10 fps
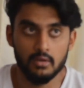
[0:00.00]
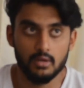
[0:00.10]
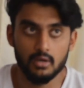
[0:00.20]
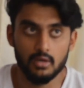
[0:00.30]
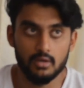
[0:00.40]

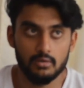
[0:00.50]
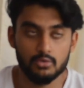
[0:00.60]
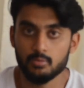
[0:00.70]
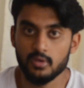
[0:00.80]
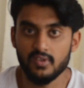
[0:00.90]

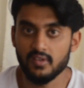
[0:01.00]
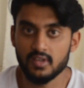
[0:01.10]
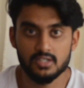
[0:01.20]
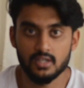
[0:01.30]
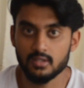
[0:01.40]
2.5
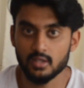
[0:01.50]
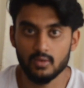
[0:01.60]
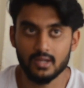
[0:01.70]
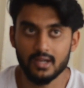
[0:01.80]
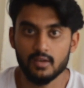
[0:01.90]
kg I think you
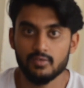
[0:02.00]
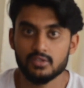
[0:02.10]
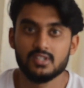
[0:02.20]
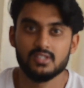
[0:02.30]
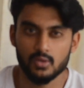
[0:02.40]
will get it for
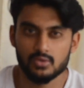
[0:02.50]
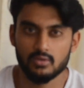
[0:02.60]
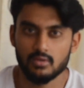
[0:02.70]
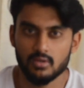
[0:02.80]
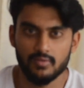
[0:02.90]
6000
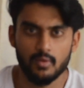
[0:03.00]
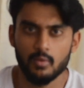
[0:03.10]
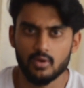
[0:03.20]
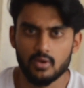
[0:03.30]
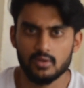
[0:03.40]
if I'm
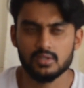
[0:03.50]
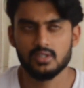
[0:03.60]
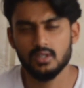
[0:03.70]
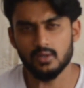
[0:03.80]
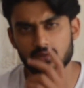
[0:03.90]
not wrong
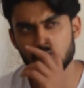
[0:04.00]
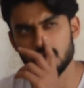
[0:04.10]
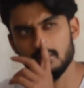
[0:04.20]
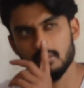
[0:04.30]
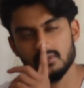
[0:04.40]

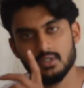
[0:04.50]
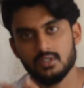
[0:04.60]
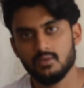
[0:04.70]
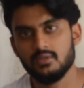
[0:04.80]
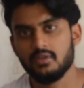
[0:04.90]
6000 to
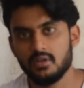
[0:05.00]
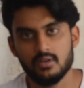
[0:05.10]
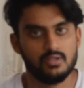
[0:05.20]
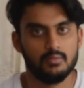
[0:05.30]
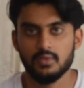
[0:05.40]
6300
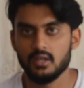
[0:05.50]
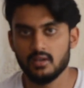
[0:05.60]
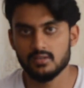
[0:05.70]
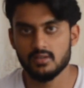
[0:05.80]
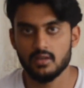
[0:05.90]
or something
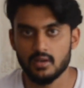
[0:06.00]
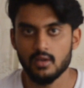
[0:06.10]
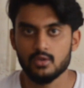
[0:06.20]
it is there